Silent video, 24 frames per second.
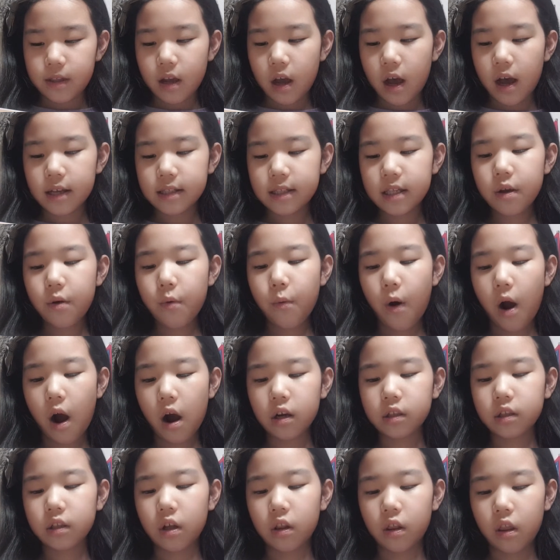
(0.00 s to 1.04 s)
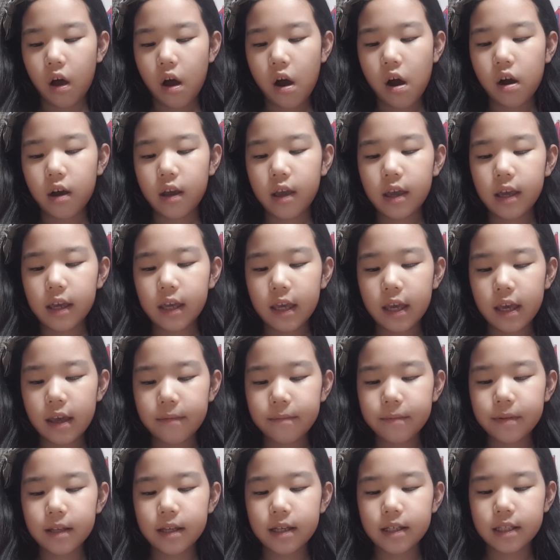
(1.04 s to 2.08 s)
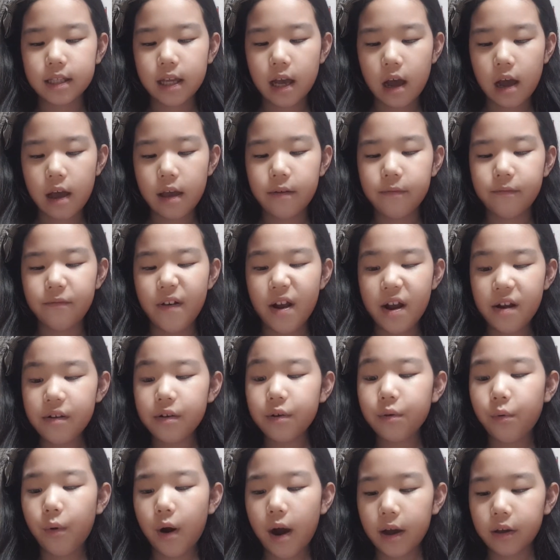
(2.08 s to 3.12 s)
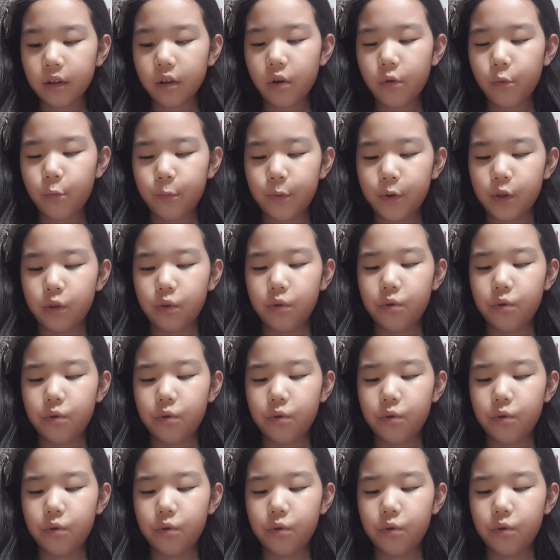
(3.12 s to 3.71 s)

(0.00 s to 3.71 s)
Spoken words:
As he walked along, he kept his eye very wide open,